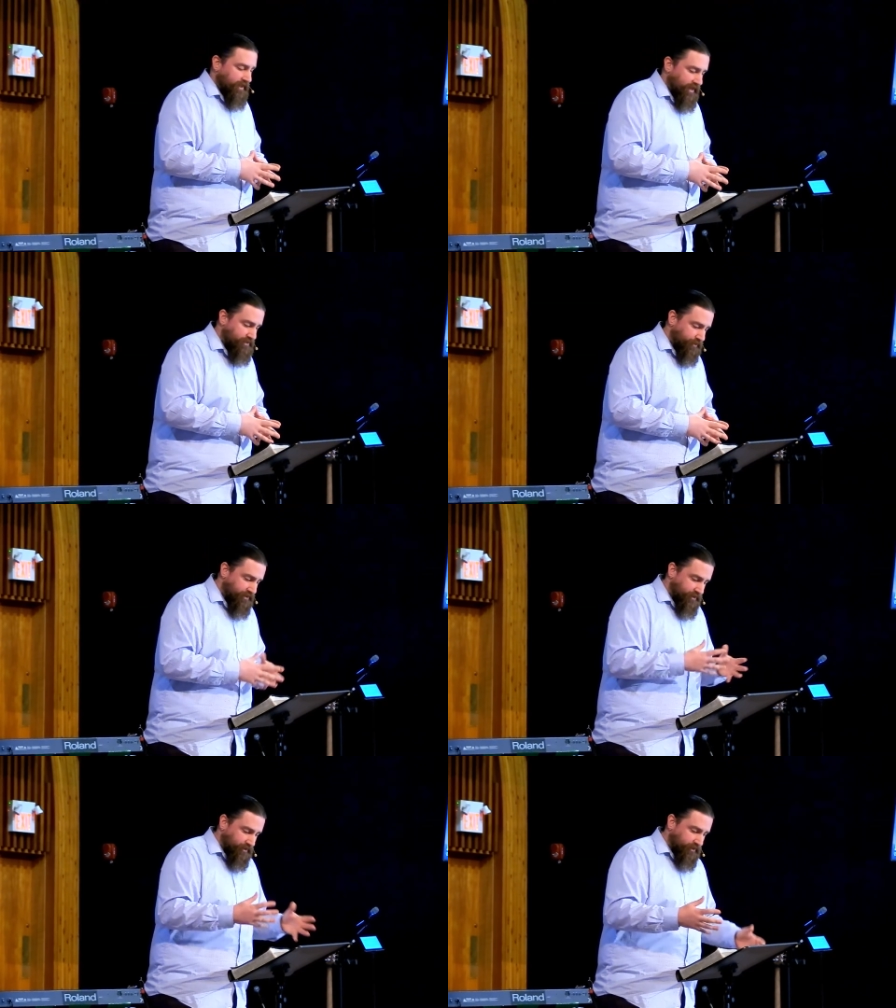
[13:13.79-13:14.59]
And so,
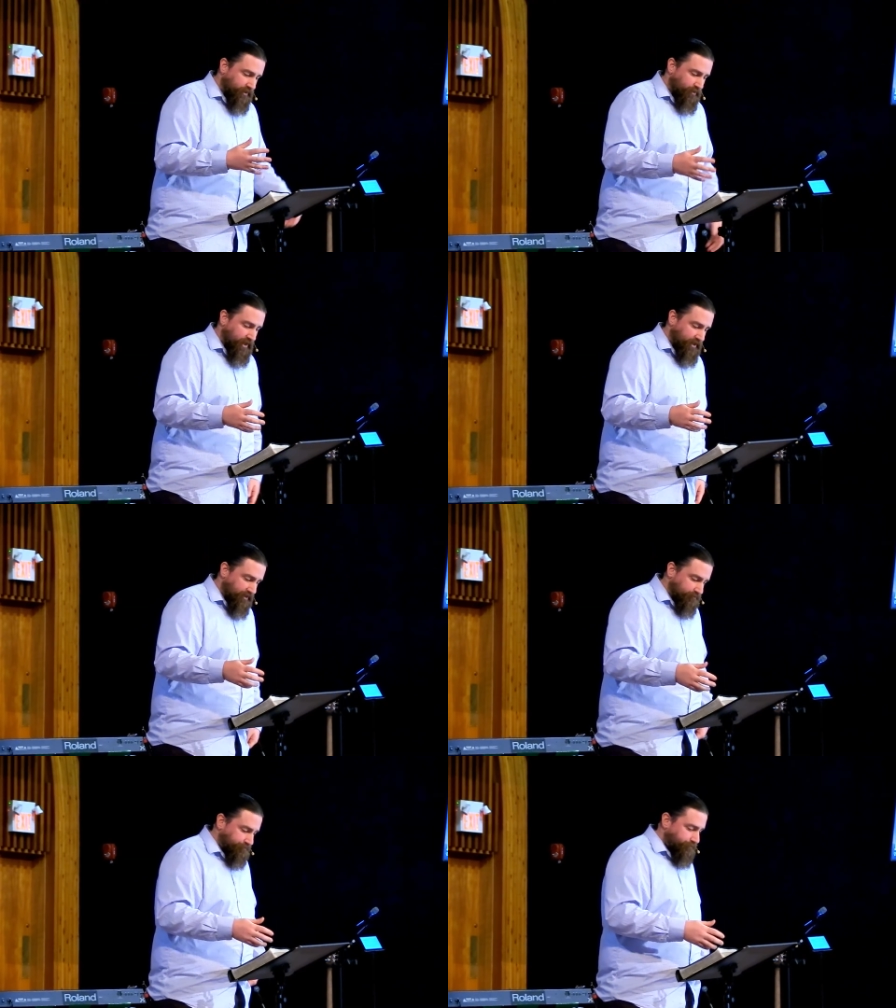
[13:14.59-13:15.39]
this early
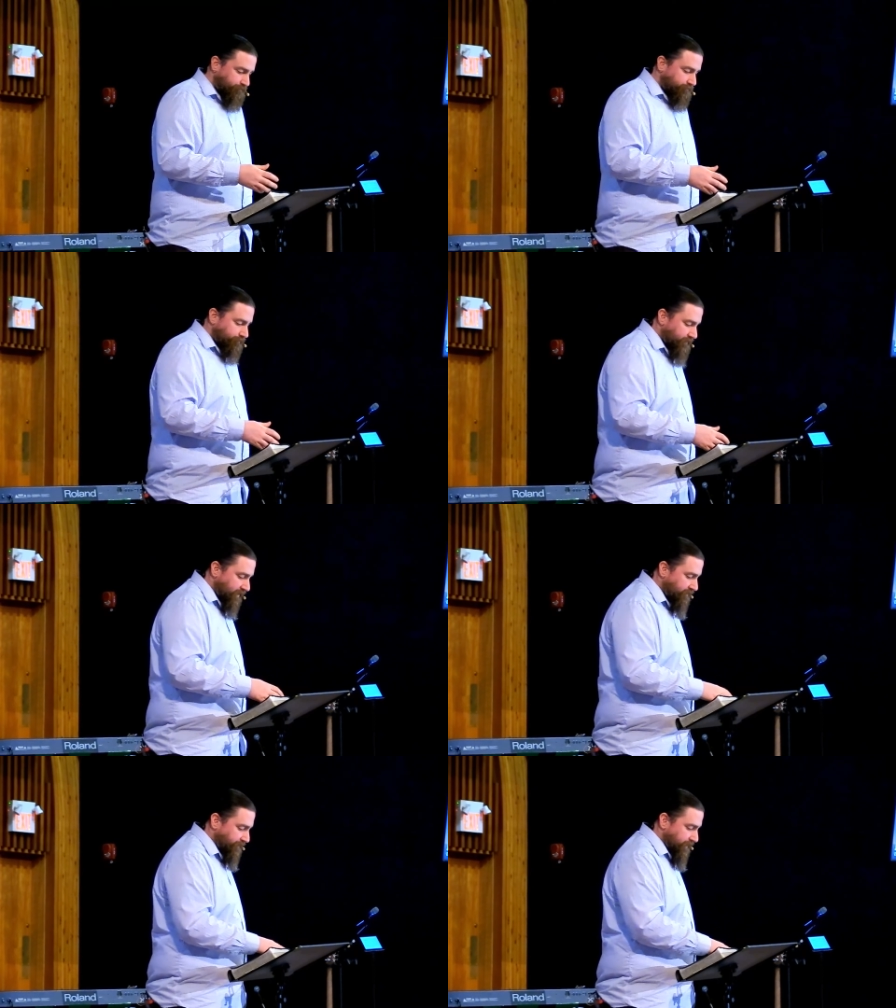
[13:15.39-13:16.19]
writing
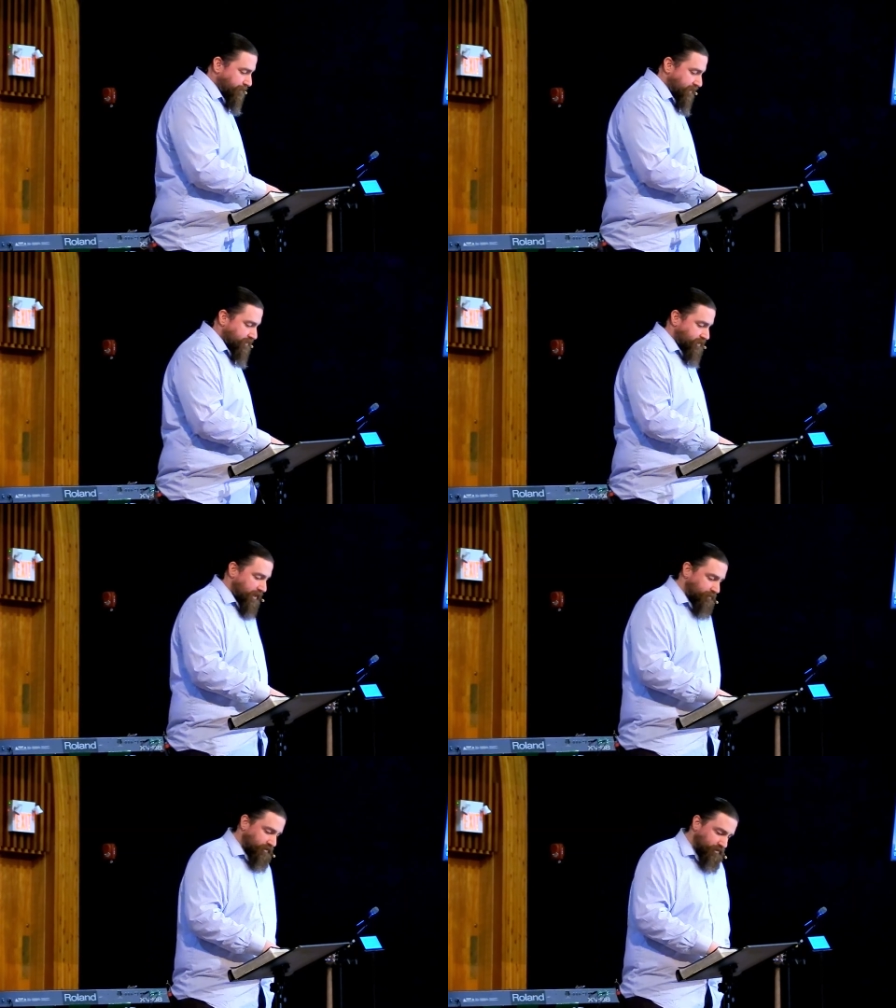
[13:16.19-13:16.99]
in Philippians
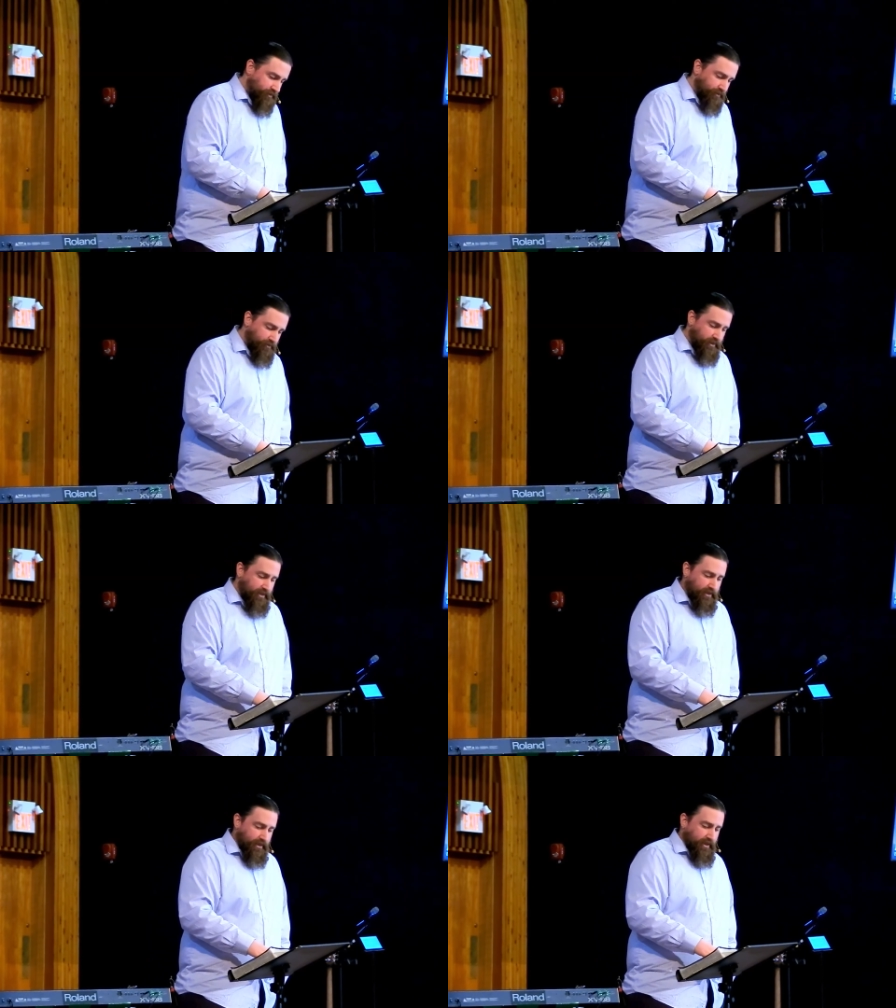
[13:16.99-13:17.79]
chapter 2,
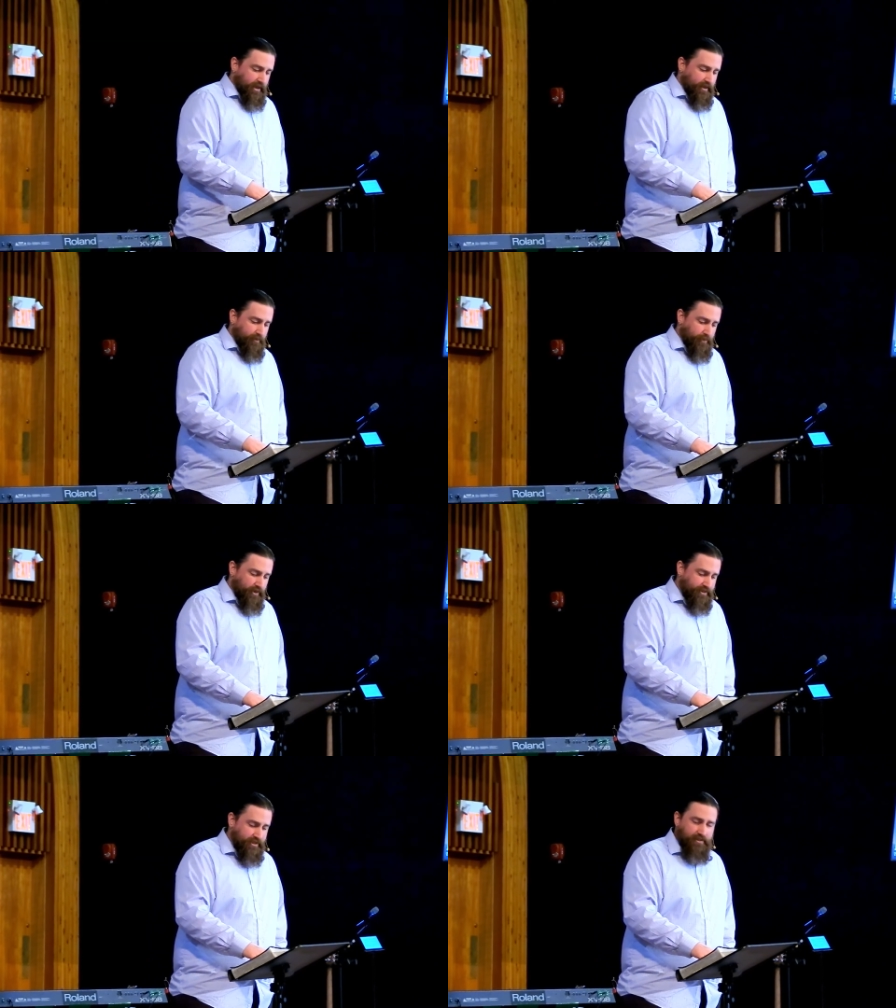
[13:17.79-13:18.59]
uh,
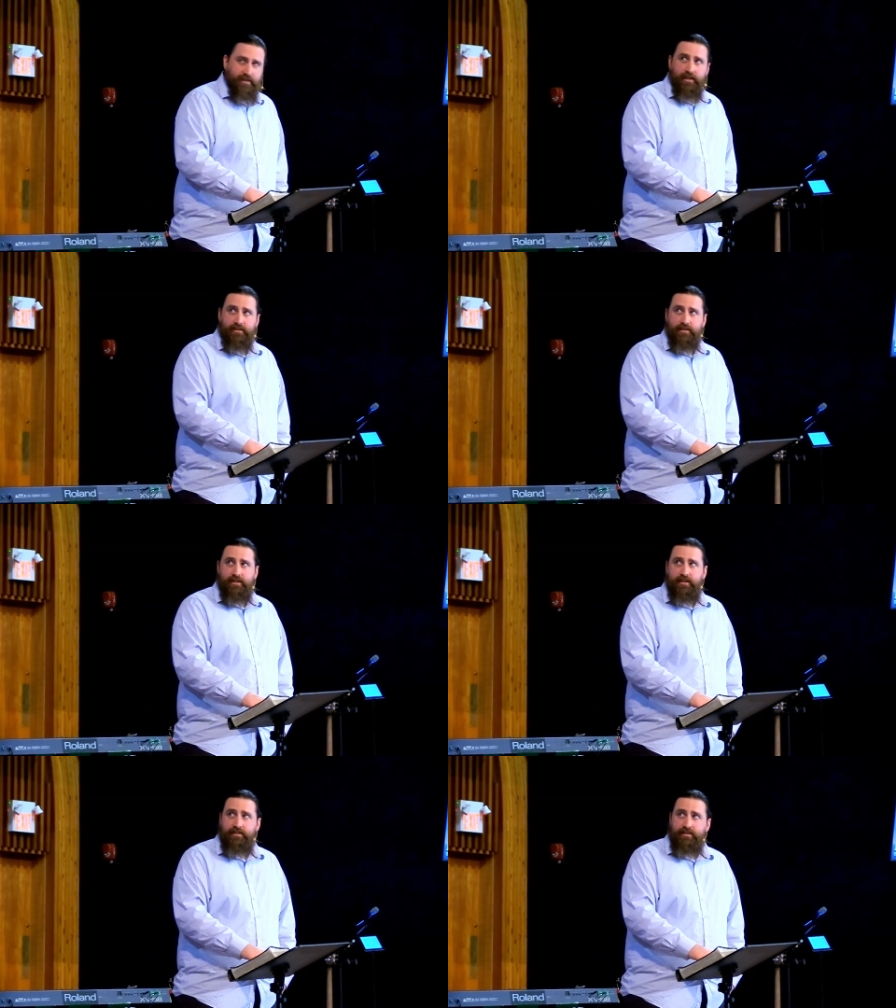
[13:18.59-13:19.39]
Paul says this He
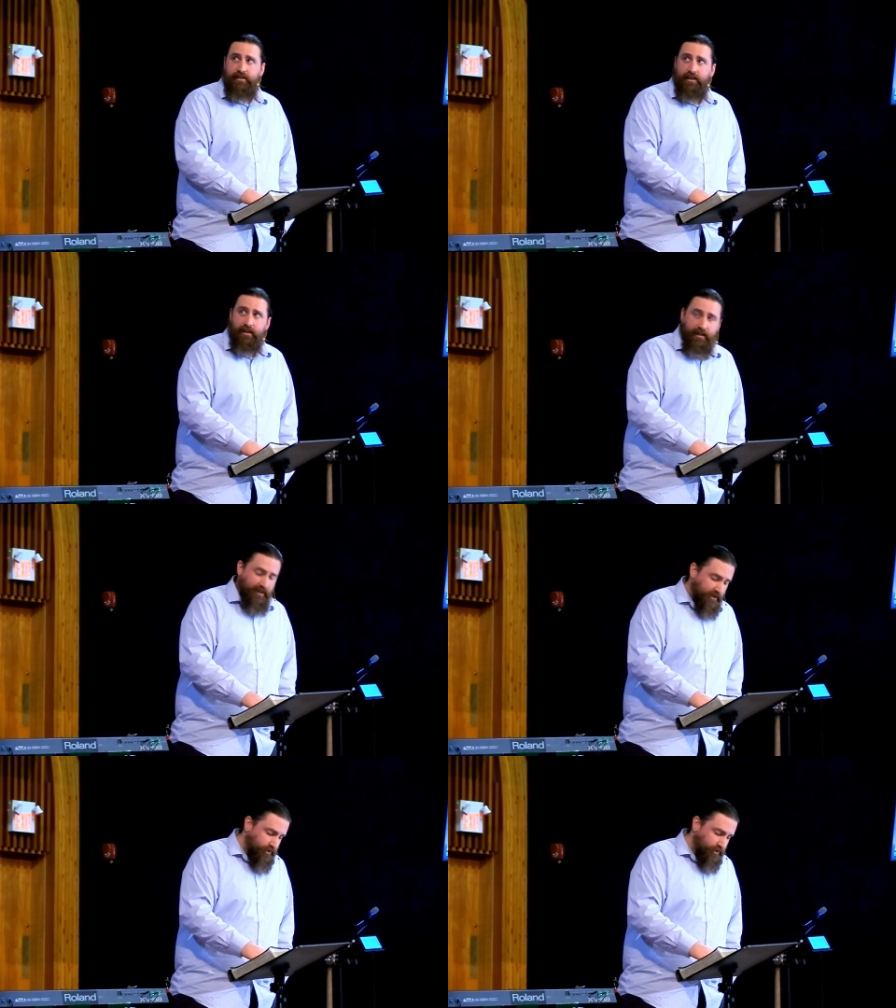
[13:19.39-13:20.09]
says, in your